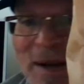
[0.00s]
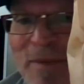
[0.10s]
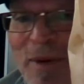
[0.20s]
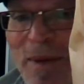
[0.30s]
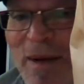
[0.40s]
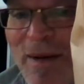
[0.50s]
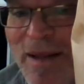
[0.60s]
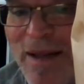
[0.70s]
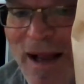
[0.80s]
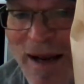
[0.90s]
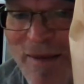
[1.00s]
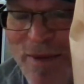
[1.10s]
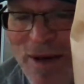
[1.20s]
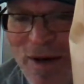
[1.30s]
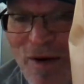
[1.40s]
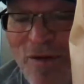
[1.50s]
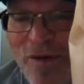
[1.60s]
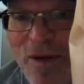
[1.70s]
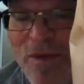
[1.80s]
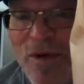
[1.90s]
but we like the Colombian
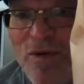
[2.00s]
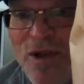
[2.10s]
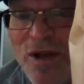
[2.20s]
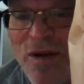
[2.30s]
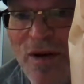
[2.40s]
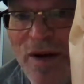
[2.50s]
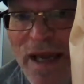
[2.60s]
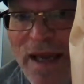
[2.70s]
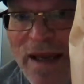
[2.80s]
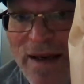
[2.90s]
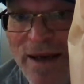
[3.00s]
coffee, and we also like